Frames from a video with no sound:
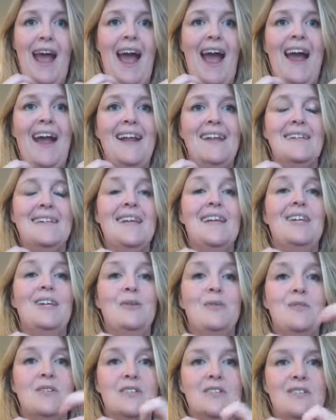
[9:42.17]
And
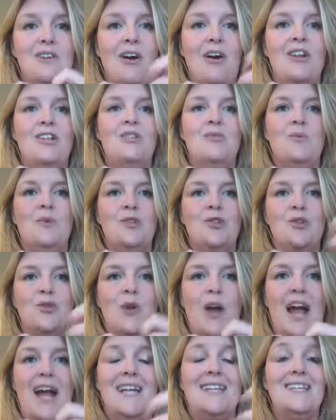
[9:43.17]
you will start to
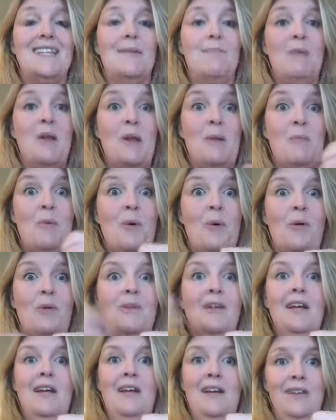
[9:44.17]
attract the
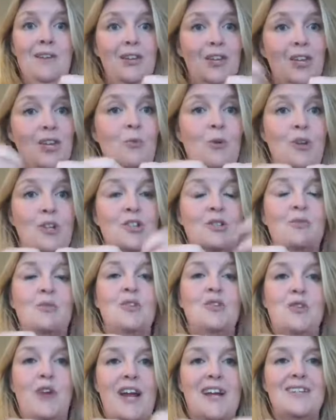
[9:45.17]
people that you want to
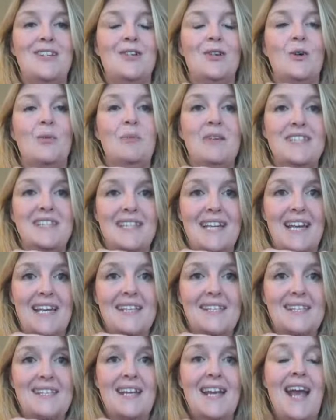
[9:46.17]
attract to your
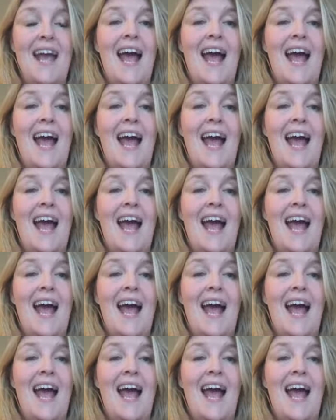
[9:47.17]
business.